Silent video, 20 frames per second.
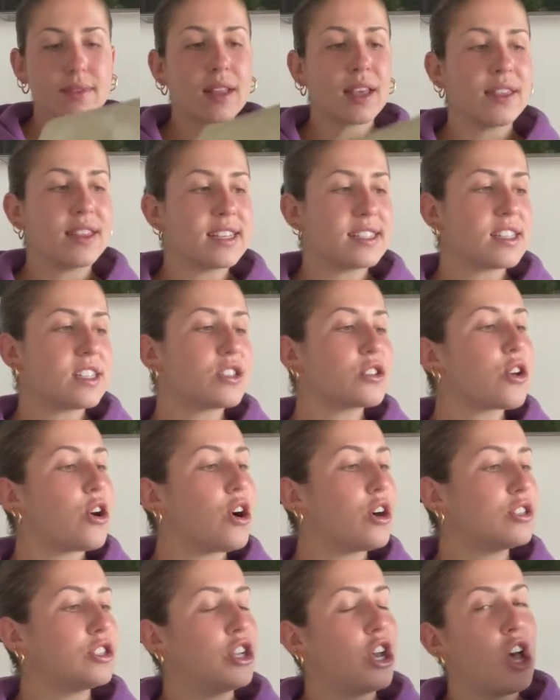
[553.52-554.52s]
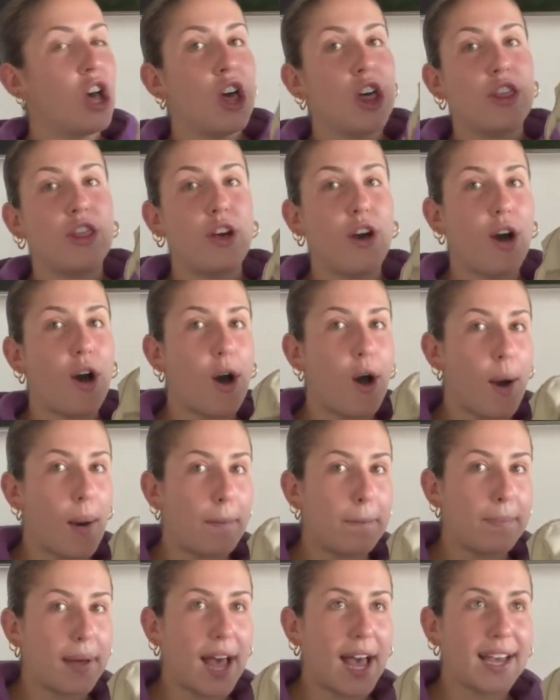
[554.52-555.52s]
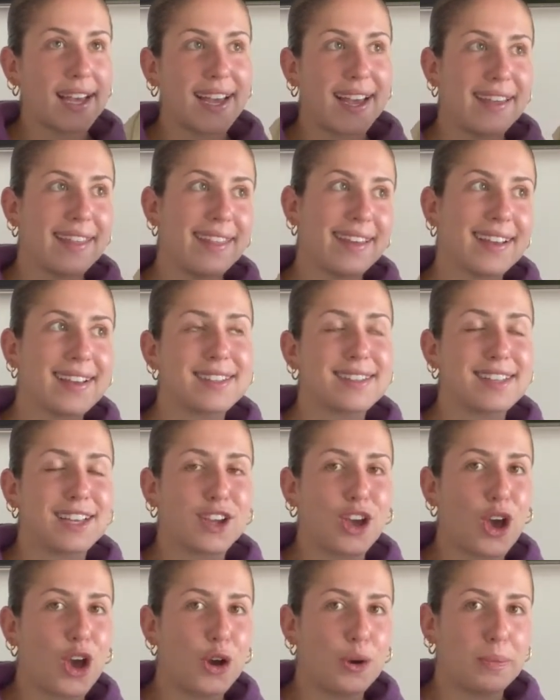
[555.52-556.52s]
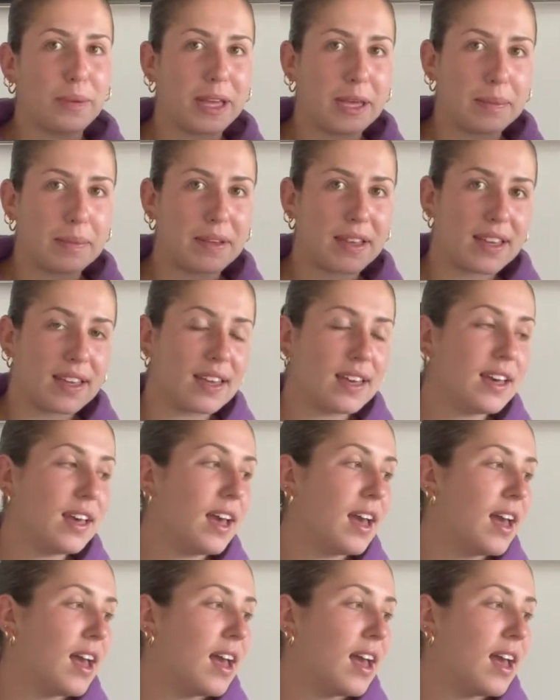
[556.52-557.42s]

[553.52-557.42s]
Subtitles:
This is called the Op bag, I think it's like OPP.